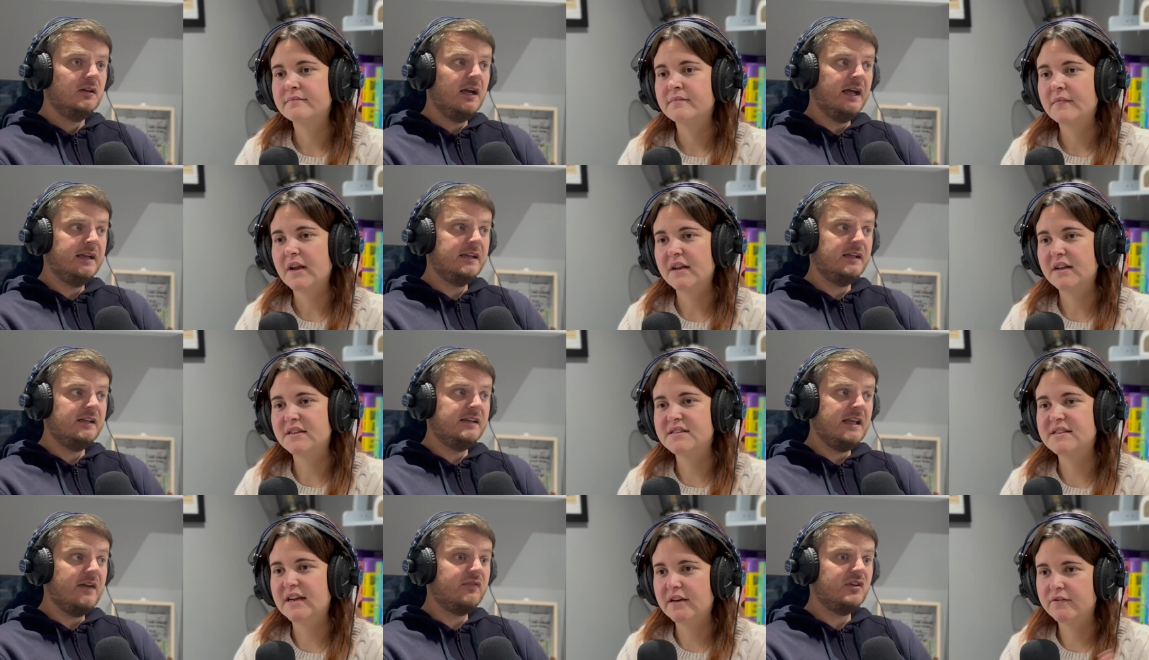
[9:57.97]
Speaker 1: And it's
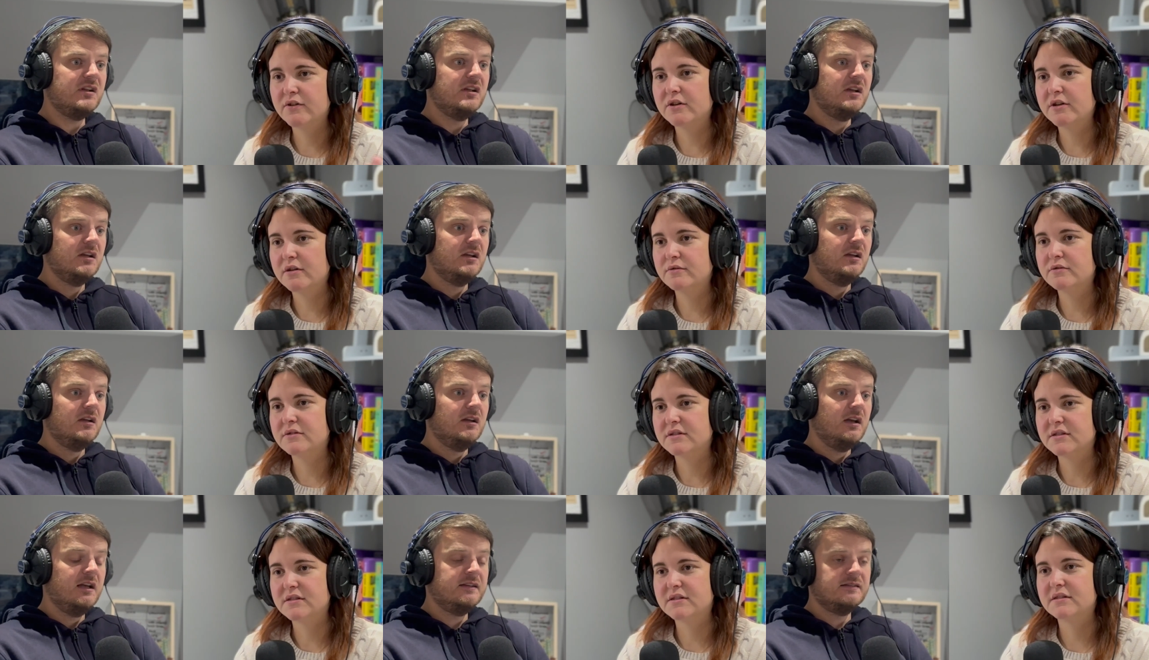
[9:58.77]
the evidence. No
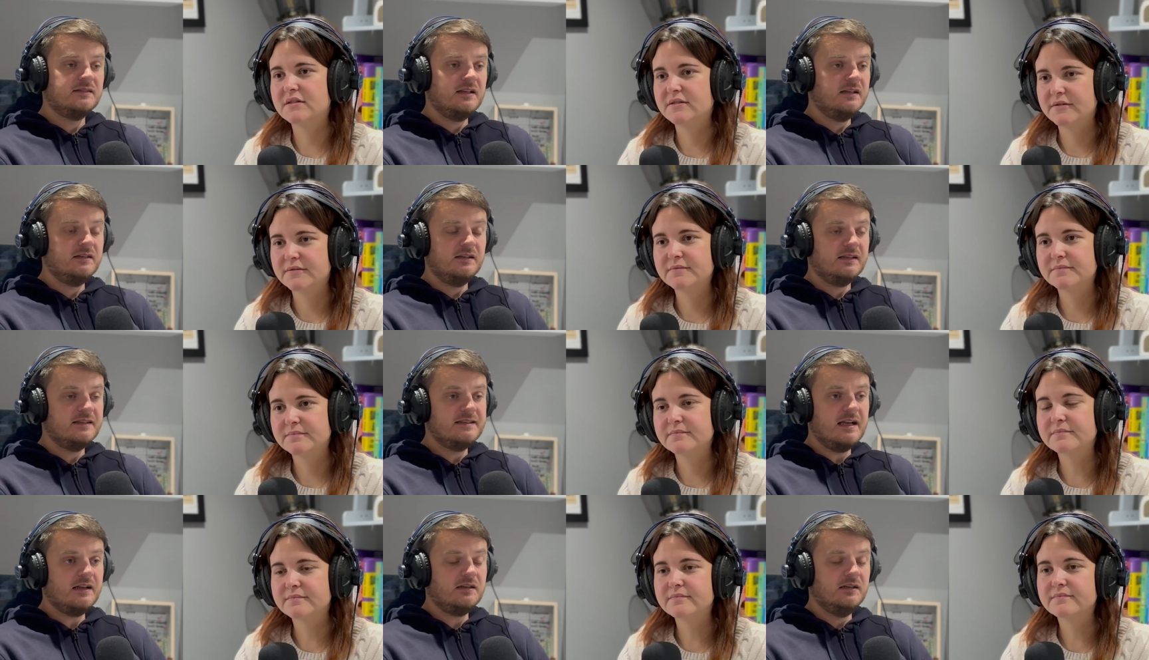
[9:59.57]
orders. And, and,
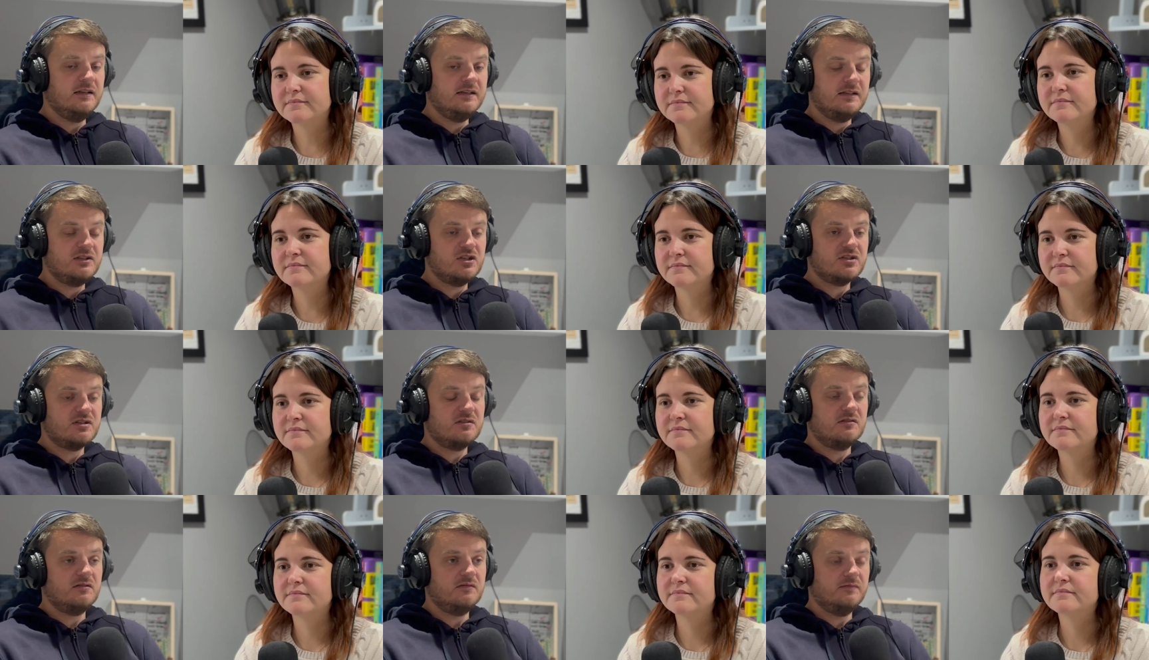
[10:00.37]
exactly, and they just
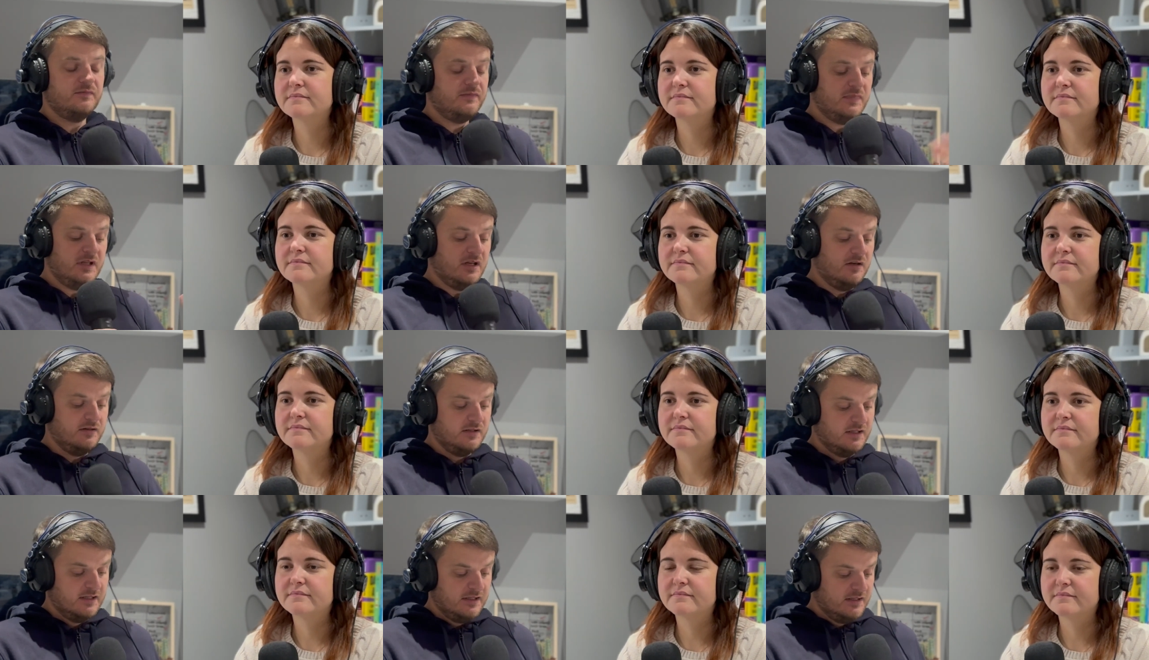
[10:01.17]
you know,
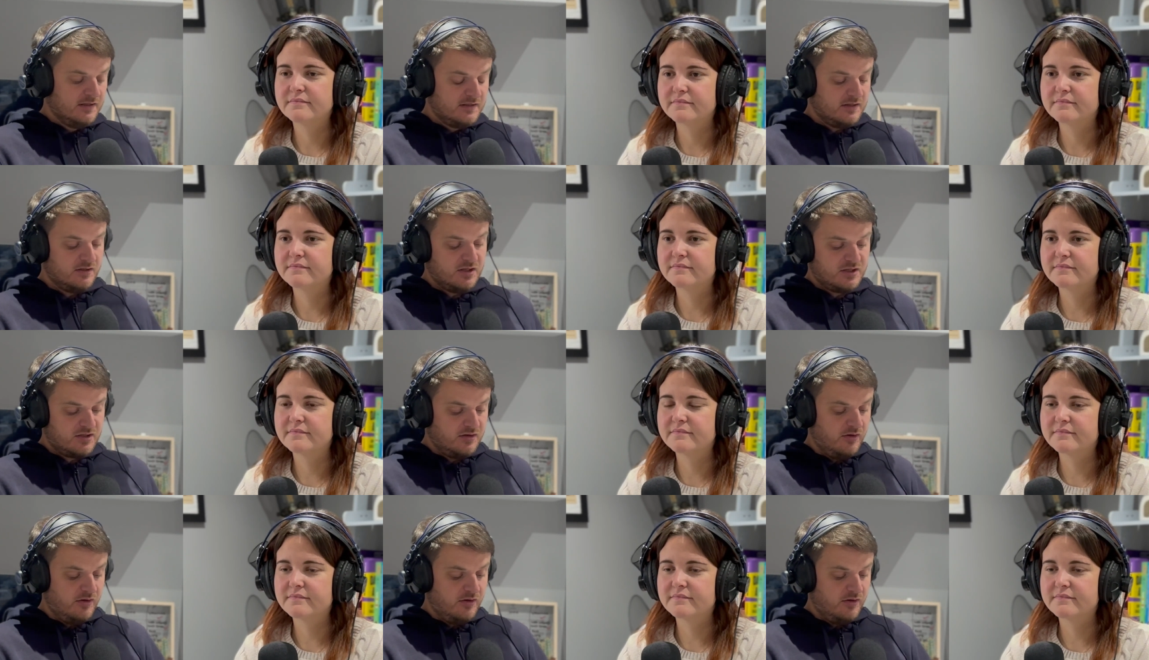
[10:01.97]
so just